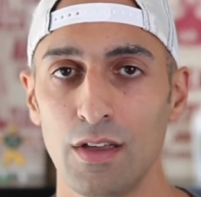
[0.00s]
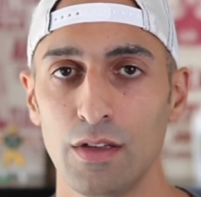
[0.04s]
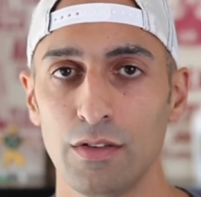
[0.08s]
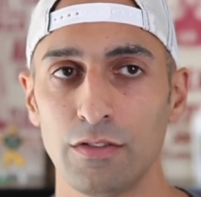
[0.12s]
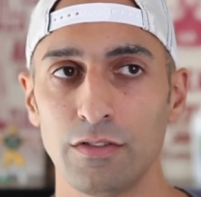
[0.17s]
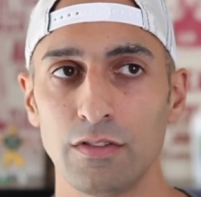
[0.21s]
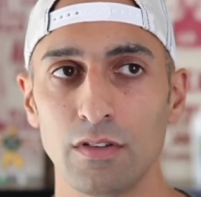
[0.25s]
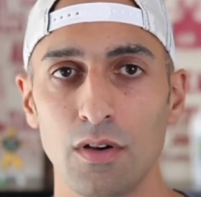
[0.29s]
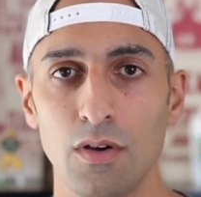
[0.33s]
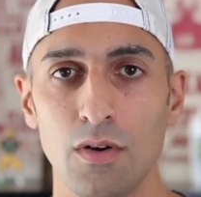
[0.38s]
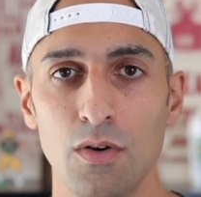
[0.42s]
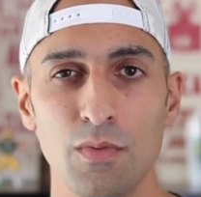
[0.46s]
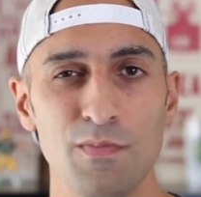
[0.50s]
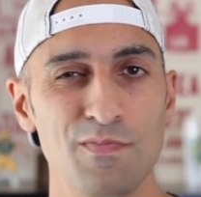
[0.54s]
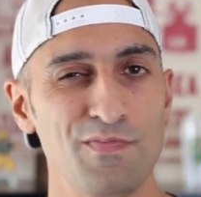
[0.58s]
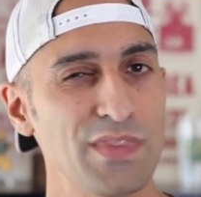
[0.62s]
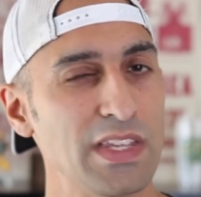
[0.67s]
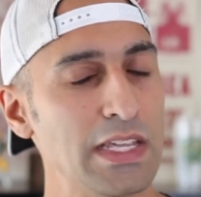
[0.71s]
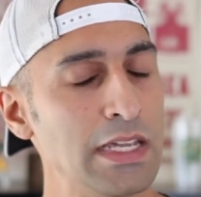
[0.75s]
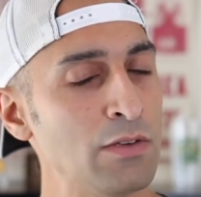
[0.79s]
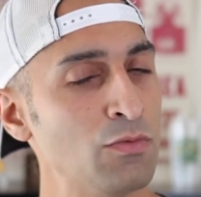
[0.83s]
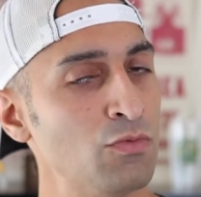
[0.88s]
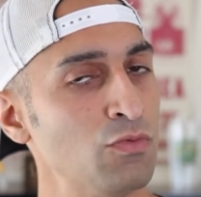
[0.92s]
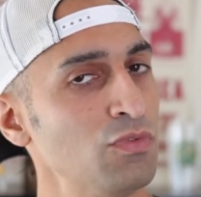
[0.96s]
So
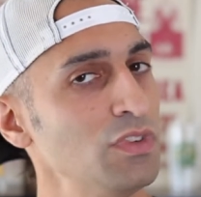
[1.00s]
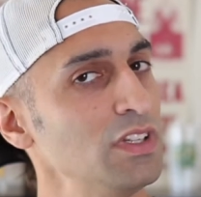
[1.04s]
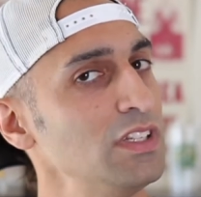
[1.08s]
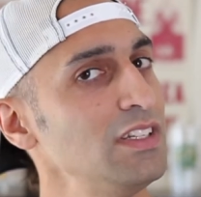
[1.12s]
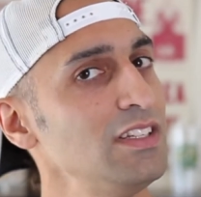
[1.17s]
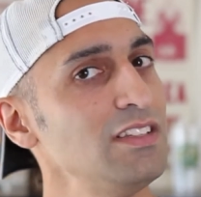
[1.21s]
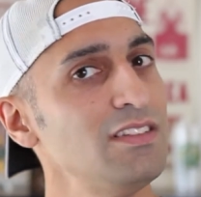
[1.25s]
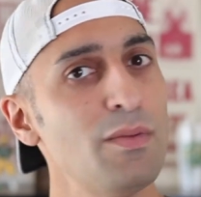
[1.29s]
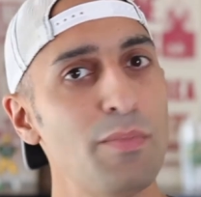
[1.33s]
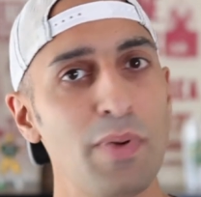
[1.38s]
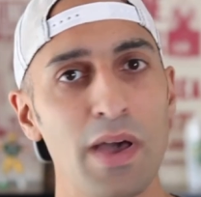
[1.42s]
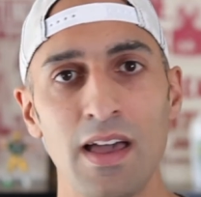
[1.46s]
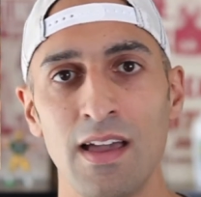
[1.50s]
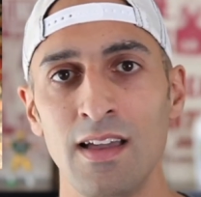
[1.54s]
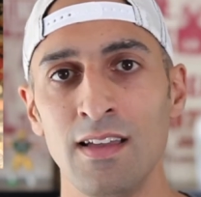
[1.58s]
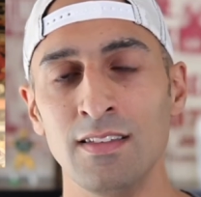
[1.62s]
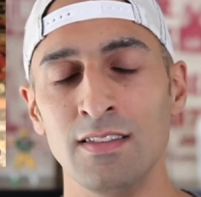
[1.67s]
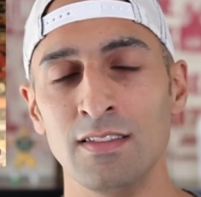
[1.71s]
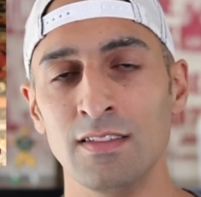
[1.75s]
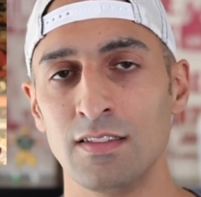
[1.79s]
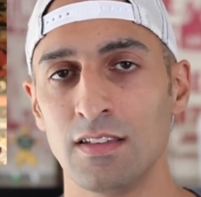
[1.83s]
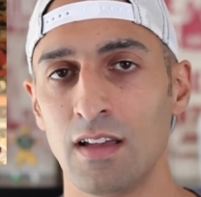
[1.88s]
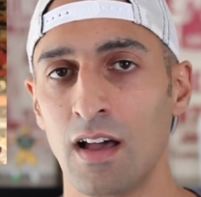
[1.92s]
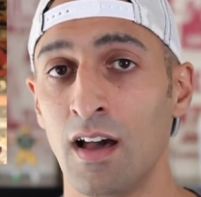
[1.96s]
it really
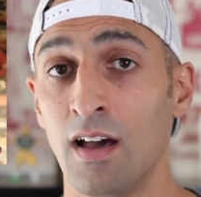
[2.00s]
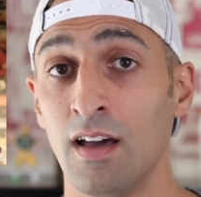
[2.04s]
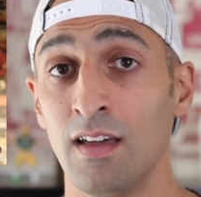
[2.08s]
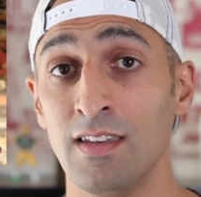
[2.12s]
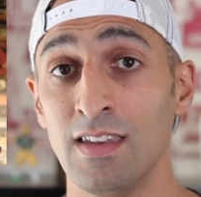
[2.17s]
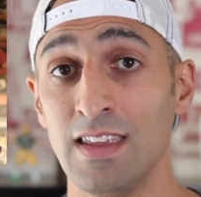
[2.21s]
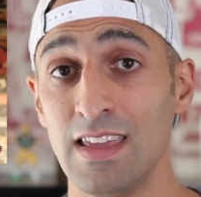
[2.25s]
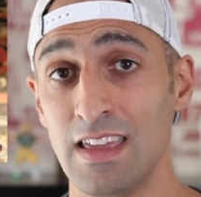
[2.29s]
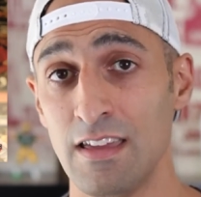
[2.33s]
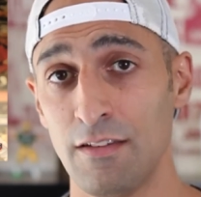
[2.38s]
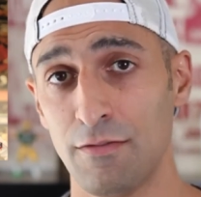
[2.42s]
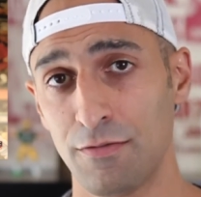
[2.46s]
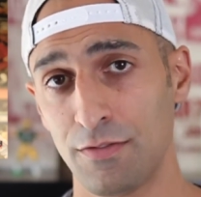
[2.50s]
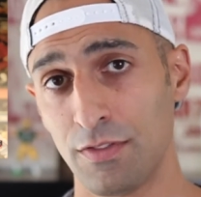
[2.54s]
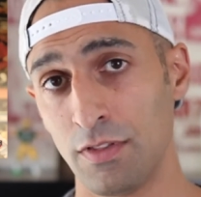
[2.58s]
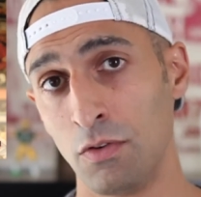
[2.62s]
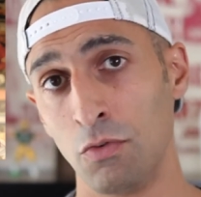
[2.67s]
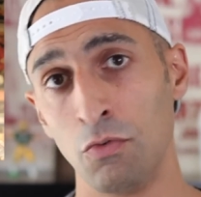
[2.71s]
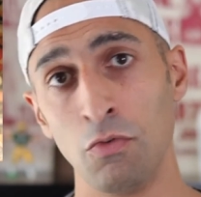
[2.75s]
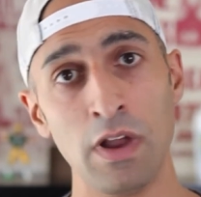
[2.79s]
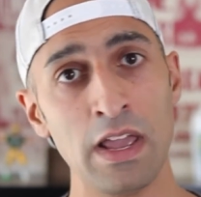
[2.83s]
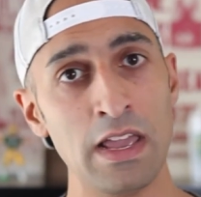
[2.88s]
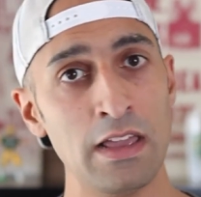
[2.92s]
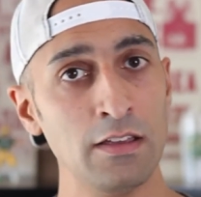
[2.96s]
depends on if the
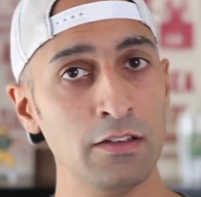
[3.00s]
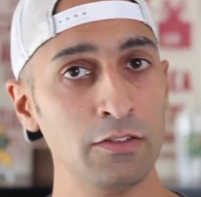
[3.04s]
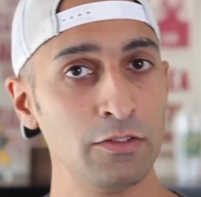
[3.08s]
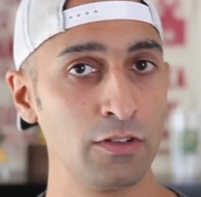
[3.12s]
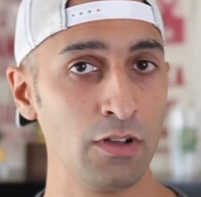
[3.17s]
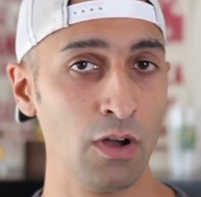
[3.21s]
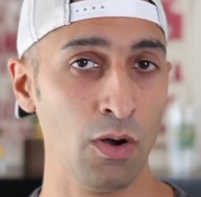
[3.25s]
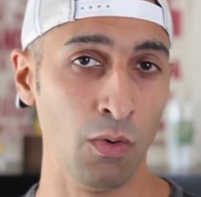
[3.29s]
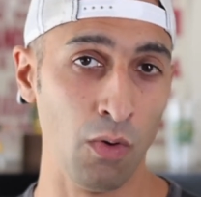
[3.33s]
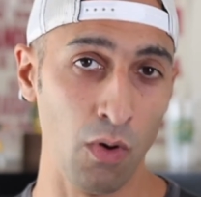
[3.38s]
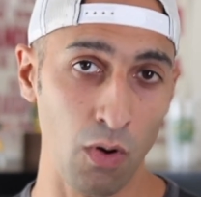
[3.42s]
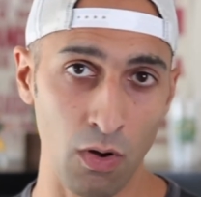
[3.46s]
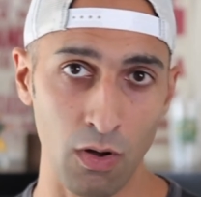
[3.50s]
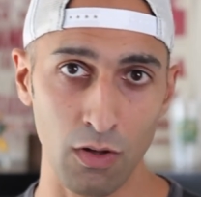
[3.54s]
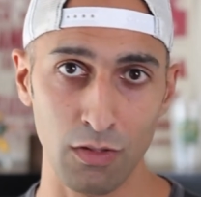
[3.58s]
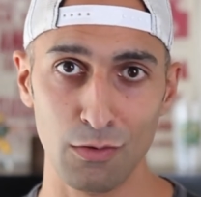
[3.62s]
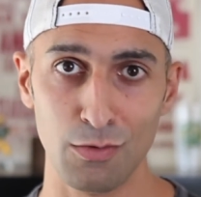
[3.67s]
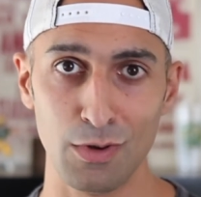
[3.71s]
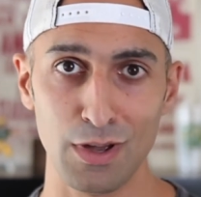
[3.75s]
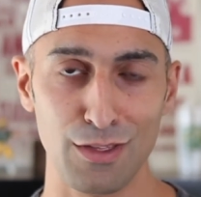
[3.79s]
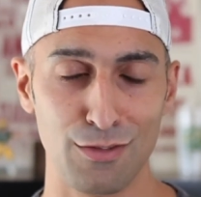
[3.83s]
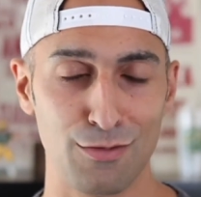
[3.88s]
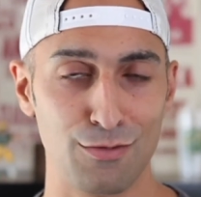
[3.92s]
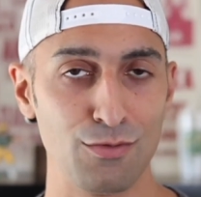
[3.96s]
Rays go all the
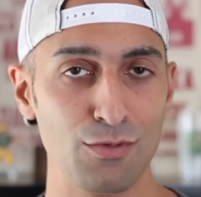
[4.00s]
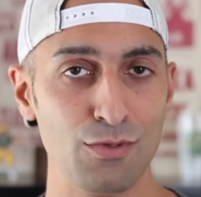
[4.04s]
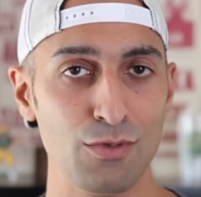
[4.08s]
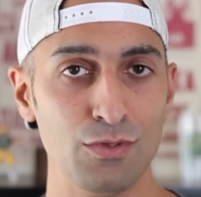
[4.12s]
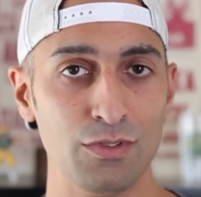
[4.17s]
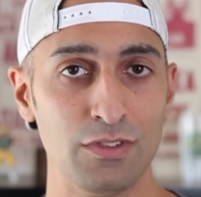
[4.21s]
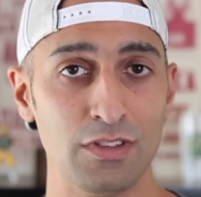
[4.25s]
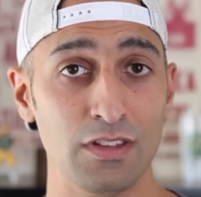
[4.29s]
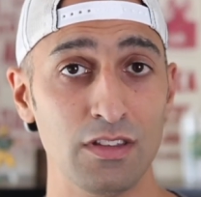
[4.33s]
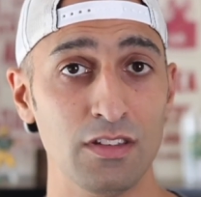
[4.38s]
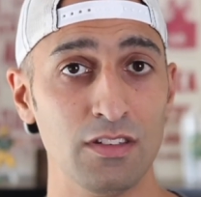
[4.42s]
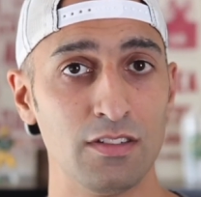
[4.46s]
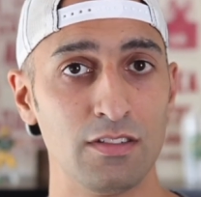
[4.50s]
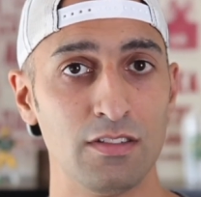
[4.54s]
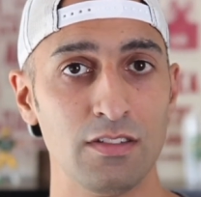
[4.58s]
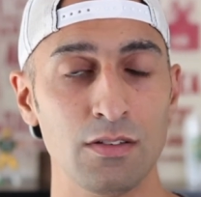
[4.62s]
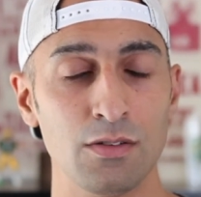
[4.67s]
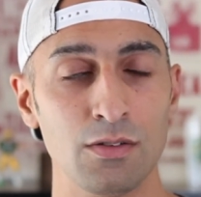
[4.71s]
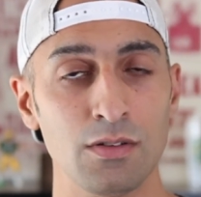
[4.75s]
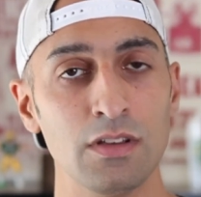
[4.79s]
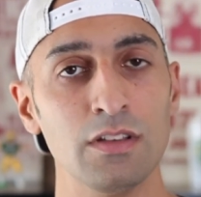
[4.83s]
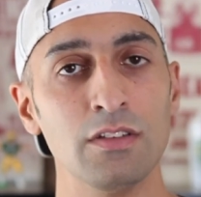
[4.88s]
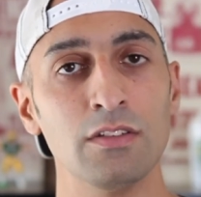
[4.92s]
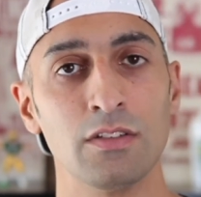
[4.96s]
way through to the
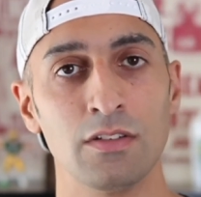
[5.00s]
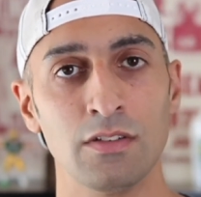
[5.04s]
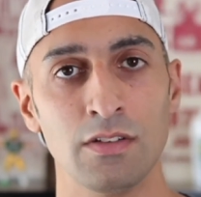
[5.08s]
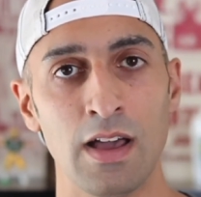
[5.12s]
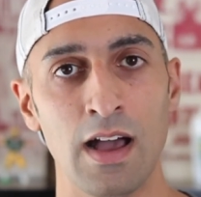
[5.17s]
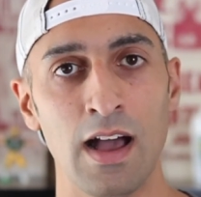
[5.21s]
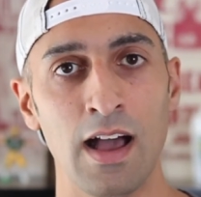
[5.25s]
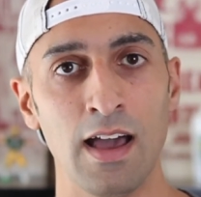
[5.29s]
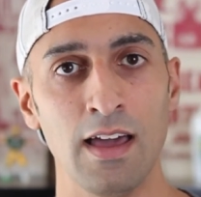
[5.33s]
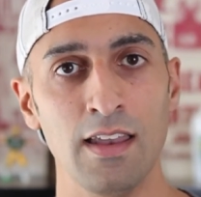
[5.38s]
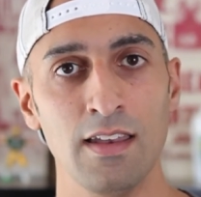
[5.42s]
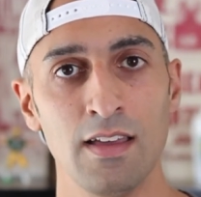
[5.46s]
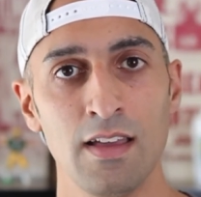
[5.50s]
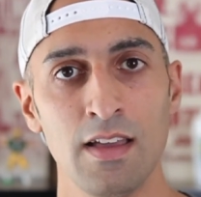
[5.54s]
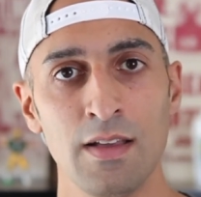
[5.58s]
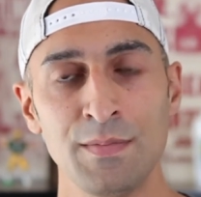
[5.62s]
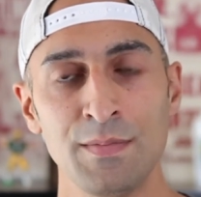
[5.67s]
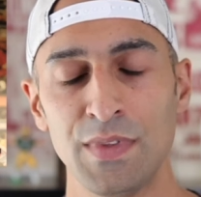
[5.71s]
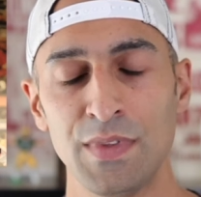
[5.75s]
series or not.